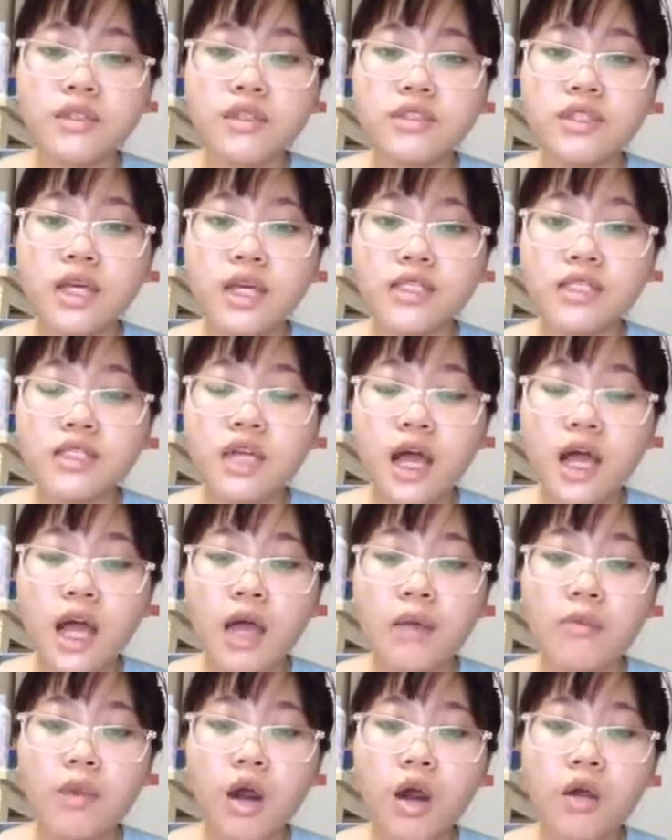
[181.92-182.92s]
at that
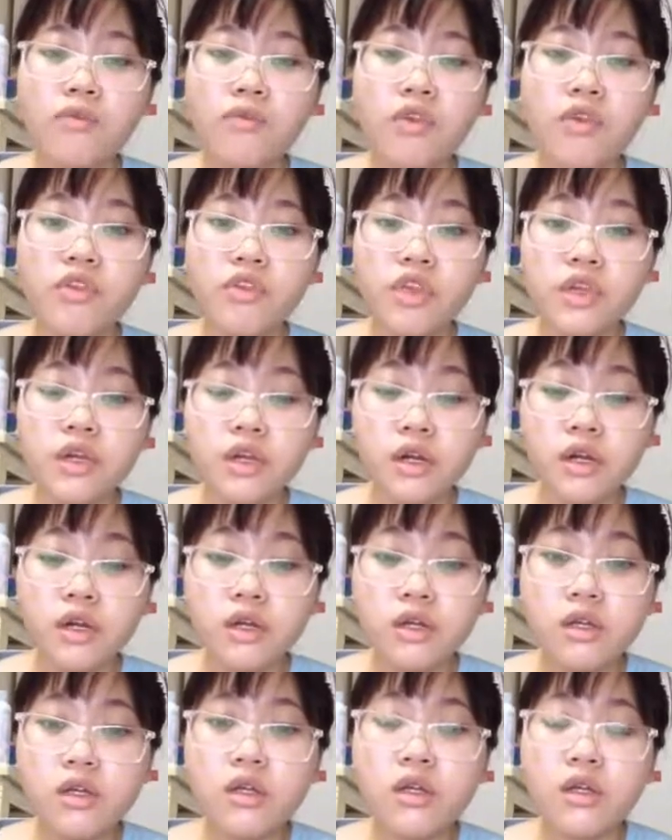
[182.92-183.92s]
time of the
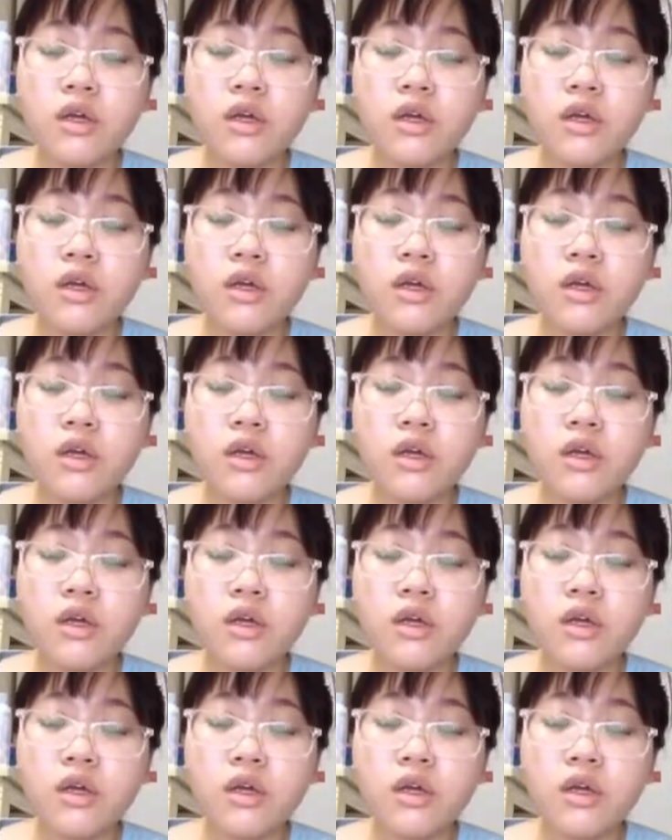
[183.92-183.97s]
year.